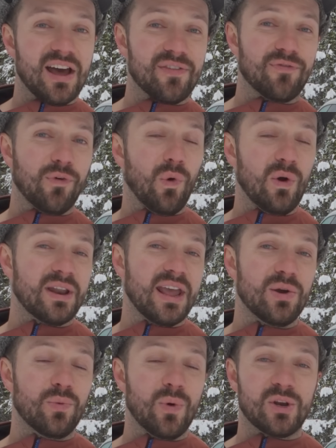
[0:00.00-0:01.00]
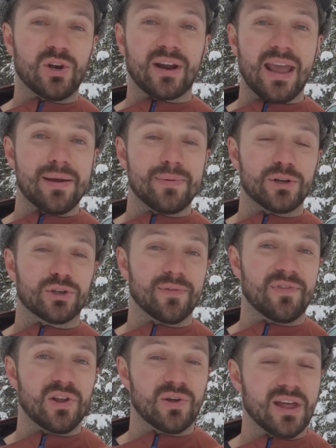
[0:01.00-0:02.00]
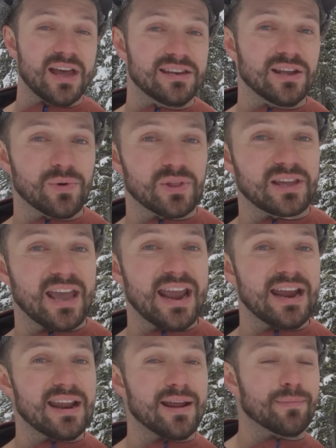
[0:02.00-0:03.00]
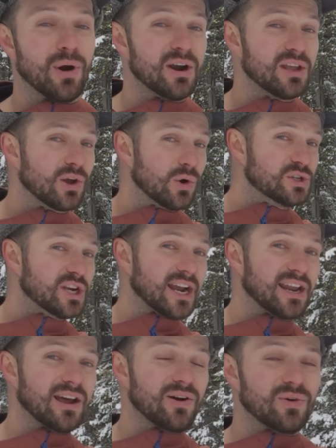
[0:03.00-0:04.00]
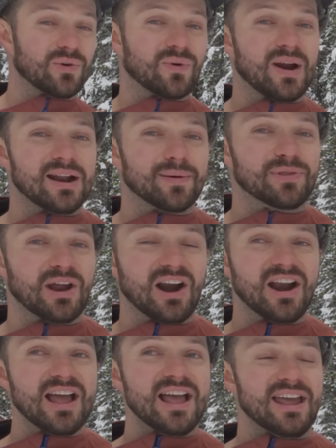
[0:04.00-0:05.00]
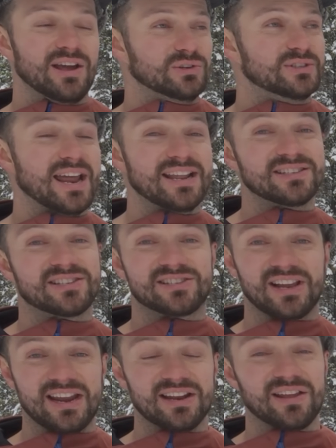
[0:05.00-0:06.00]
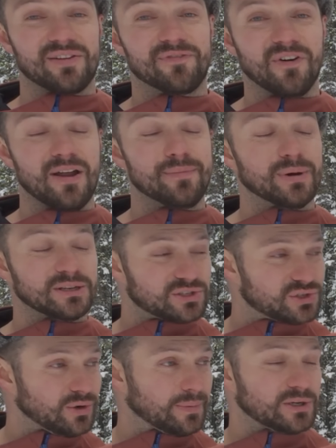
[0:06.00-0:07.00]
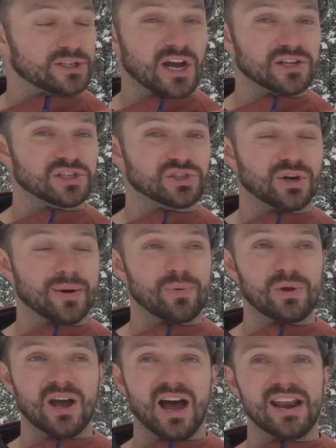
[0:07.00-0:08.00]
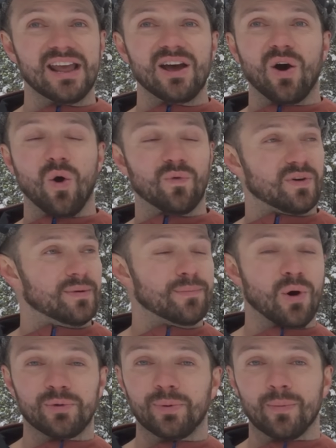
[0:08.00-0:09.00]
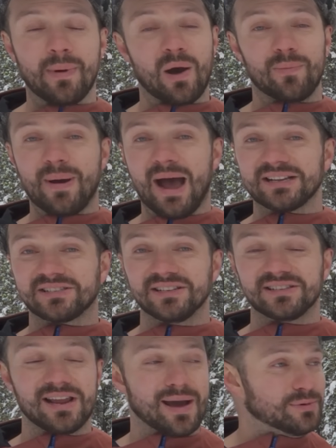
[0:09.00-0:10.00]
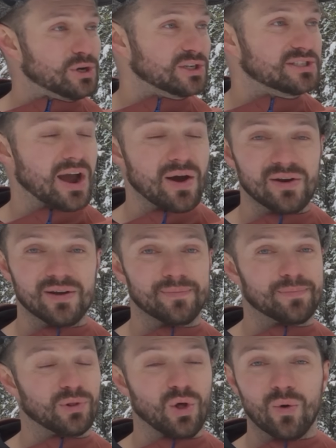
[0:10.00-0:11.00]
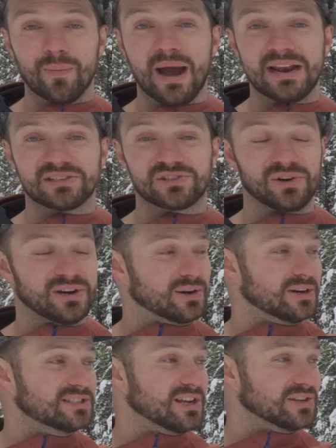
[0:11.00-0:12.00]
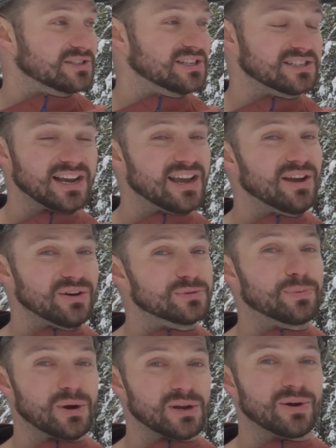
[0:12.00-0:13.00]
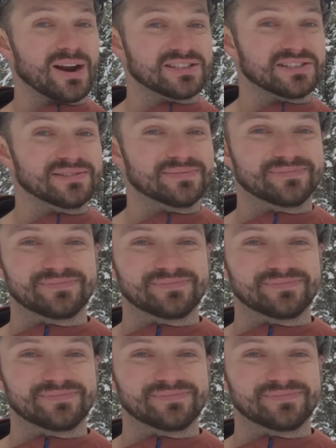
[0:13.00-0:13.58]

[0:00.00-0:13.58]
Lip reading: that 4-day winter camping trip video that I did with Kane and Marty, go check it out right up there. It was an insanely fun but super challenging trip. We got over multiple mountain passes, temperatures down to below -3 degrees Celsius. It was pretty crazy.